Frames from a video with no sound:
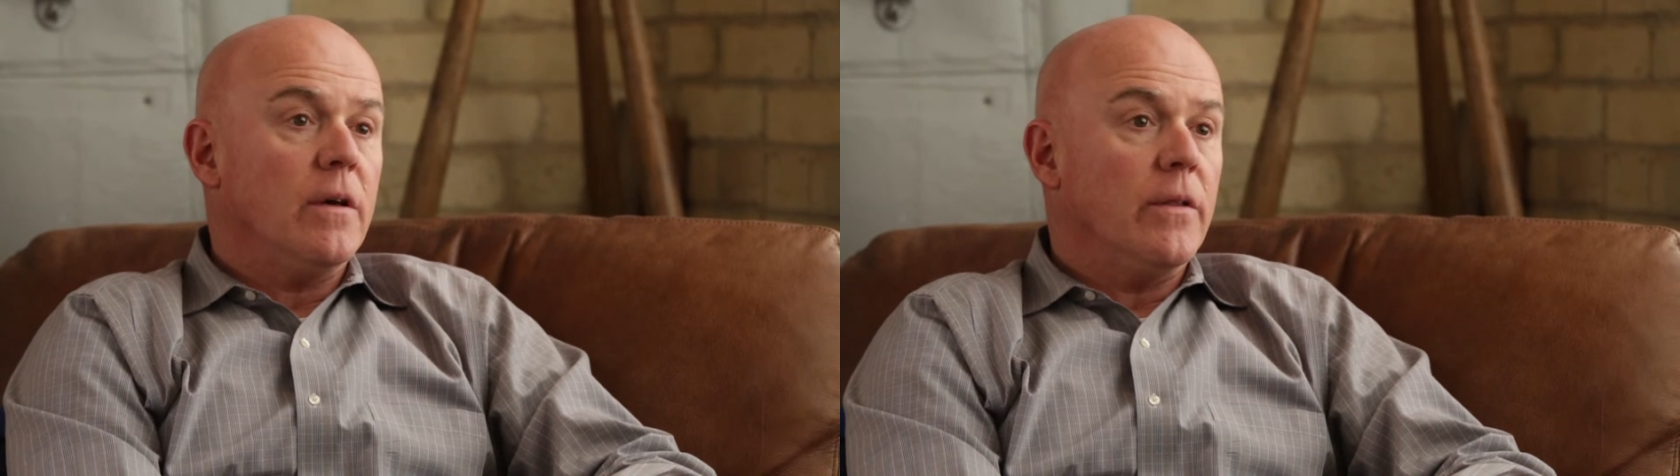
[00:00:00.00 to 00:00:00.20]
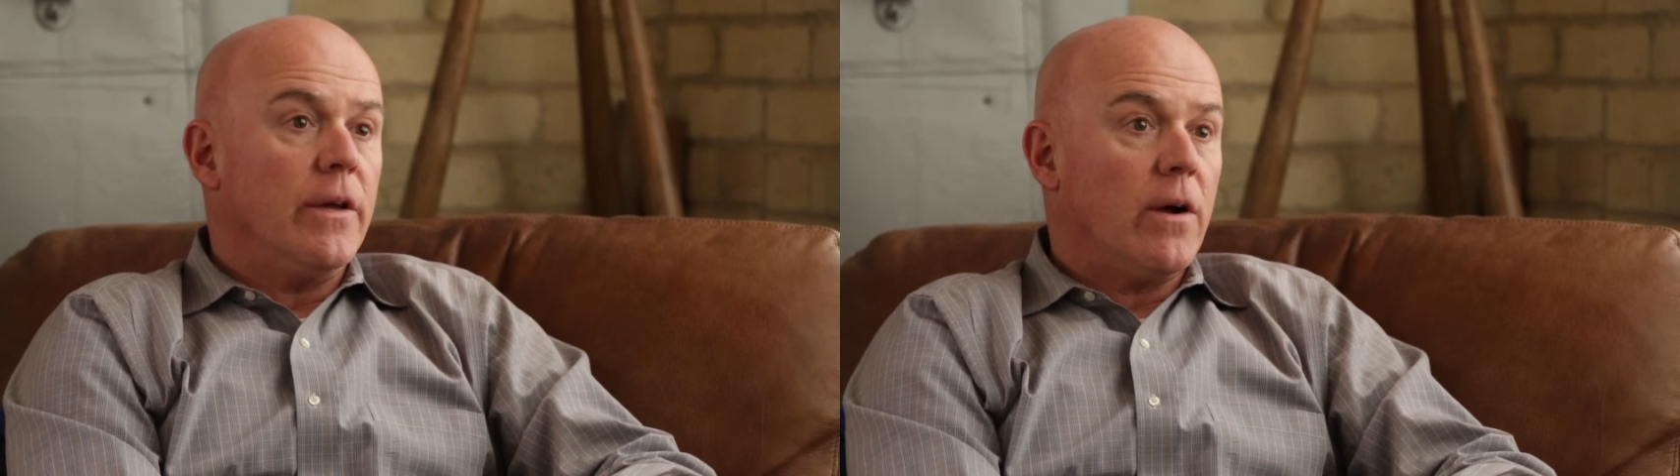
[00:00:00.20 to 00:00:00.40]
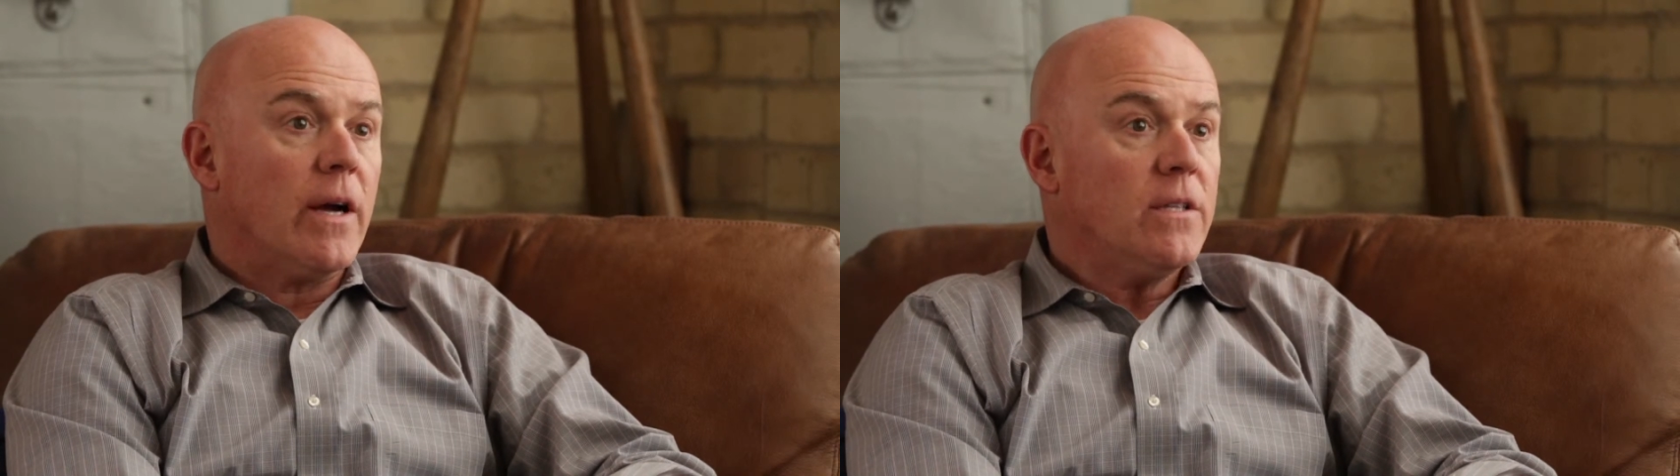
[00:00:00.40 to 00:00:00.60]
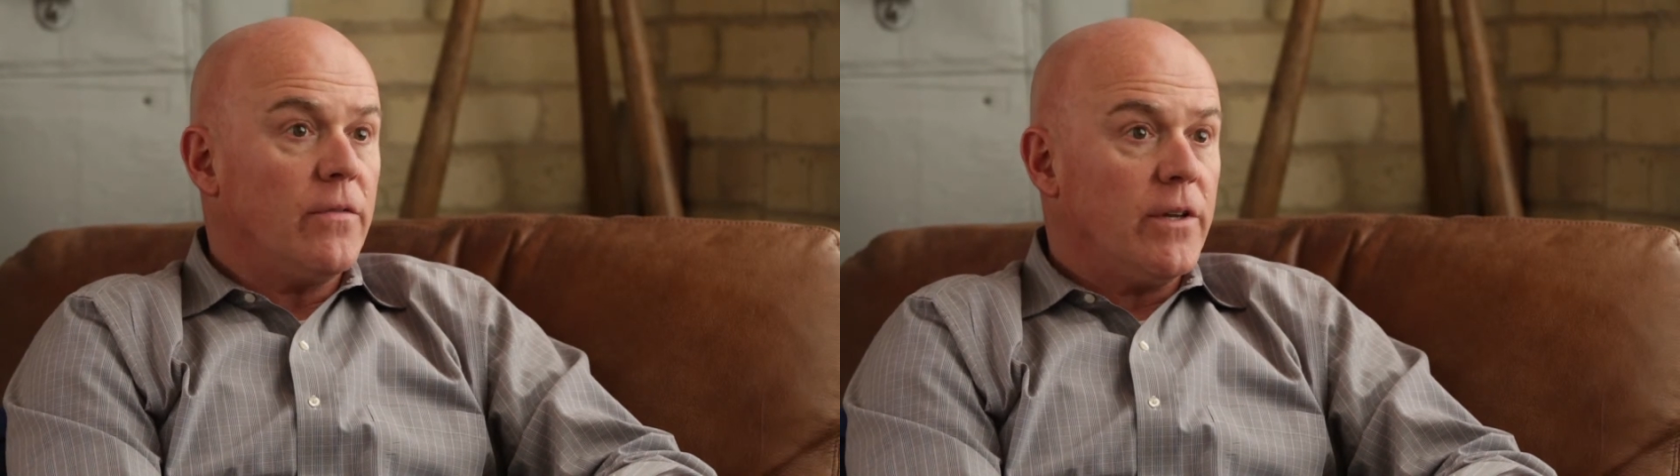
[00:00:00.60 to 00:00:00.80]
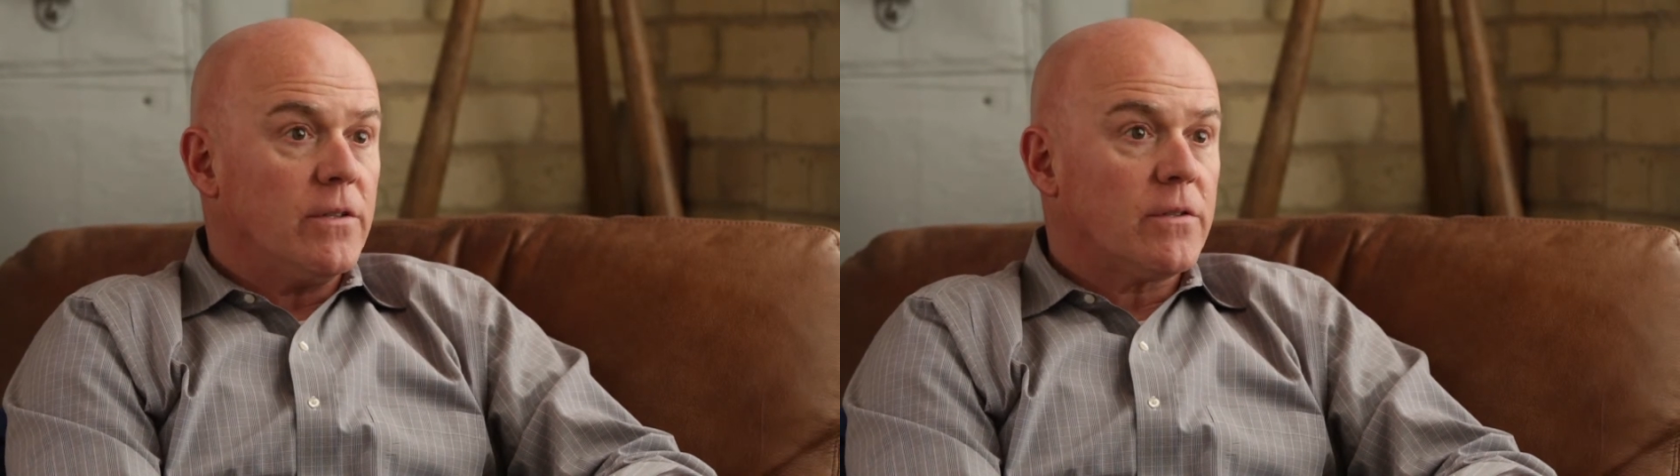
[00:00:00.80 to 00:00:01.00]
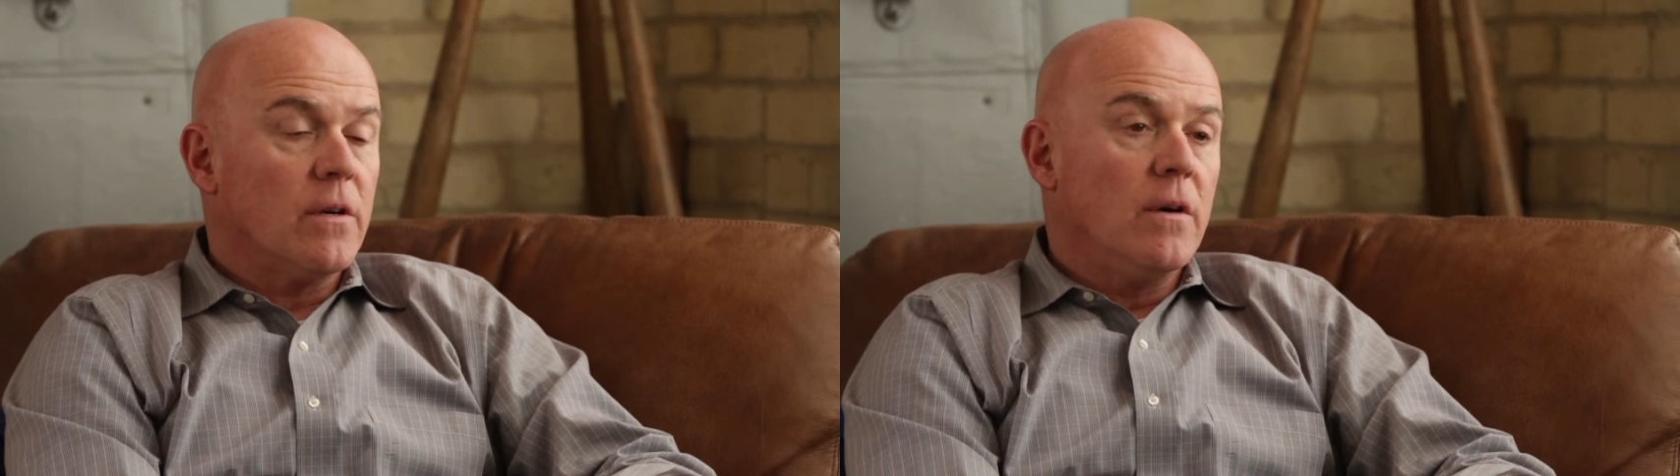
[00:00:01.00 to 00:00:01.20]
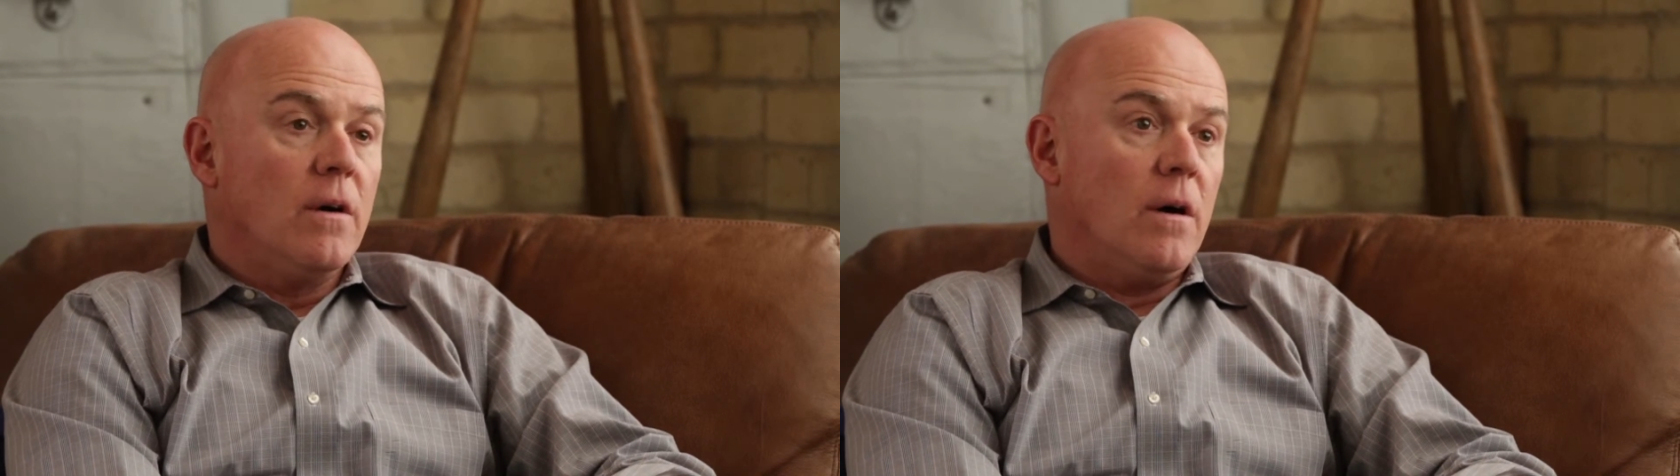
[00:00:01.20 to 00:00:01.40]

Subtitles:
in their activities,